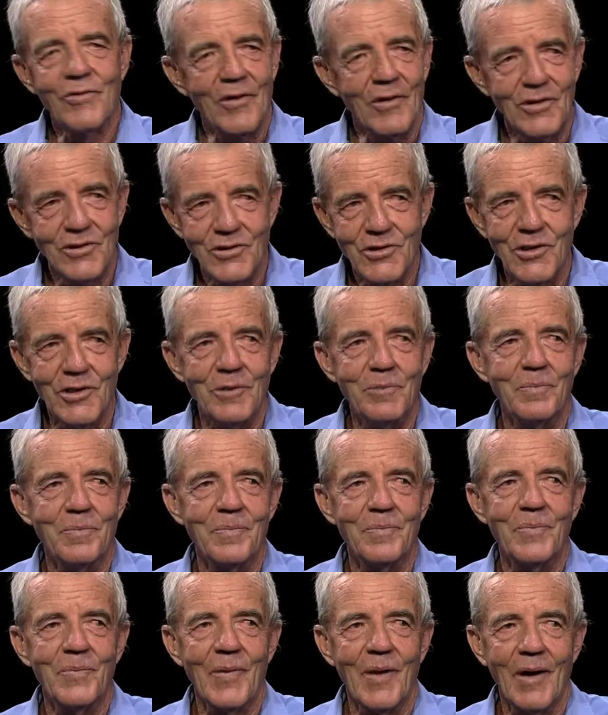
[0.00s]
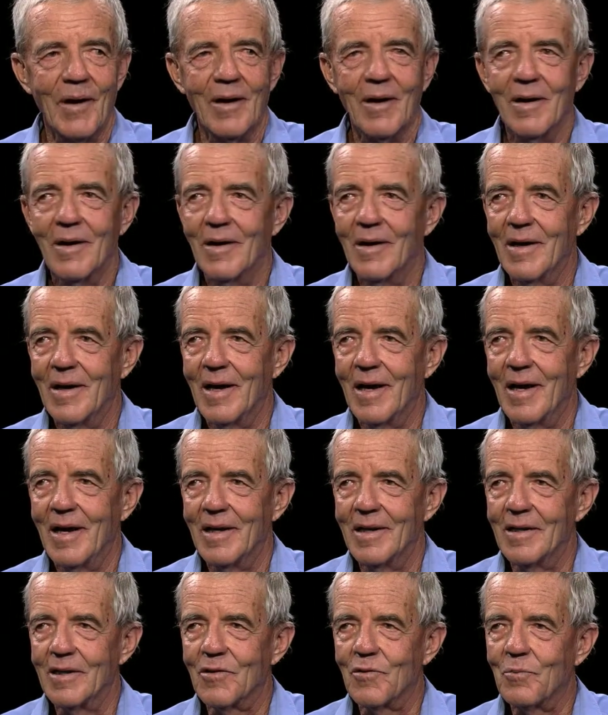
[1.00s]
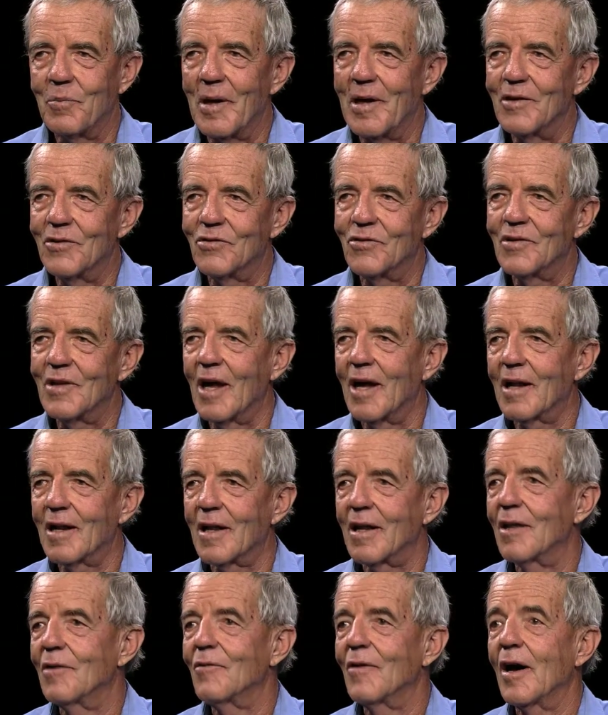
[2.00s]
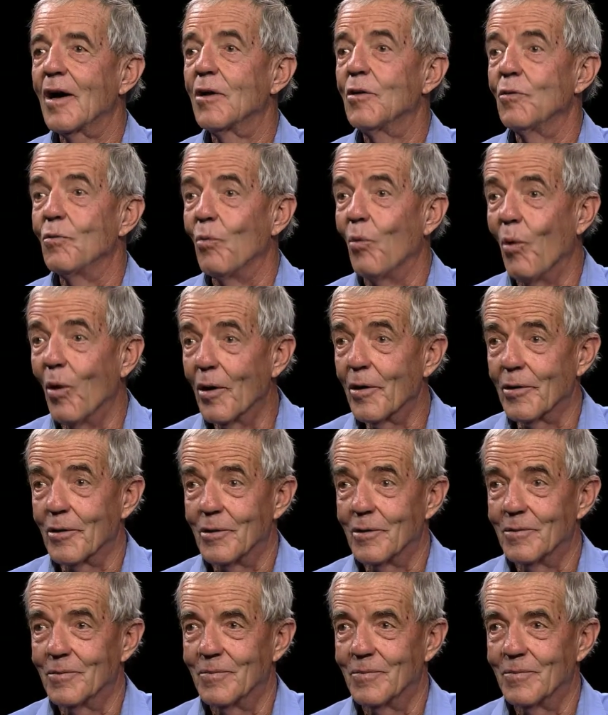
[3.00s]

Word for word: very cheap, uh, and it's based not on the value of water,